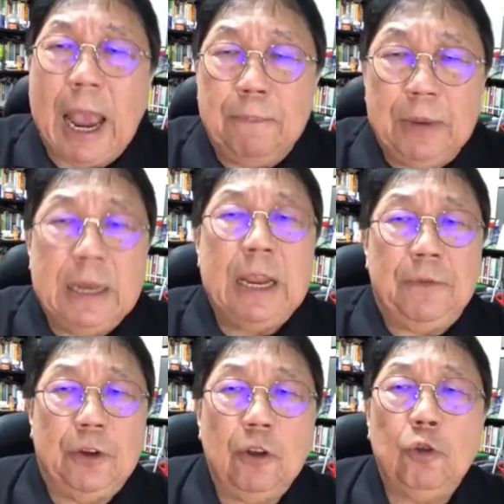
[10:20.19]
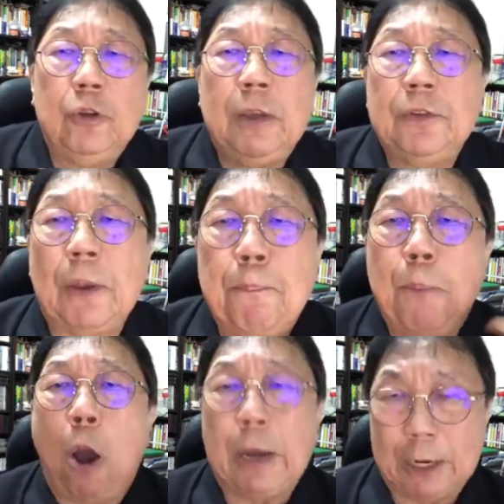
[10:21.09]
I believe, to give
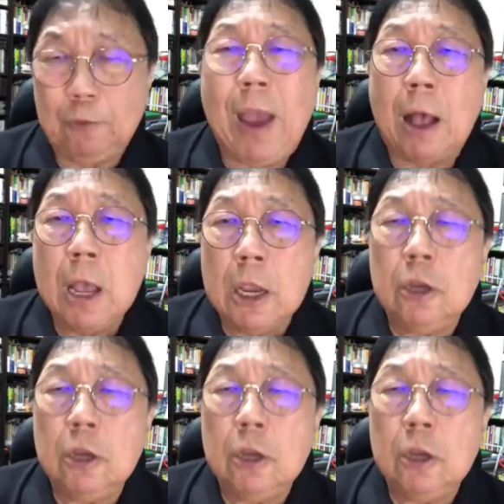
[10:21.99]
support as well.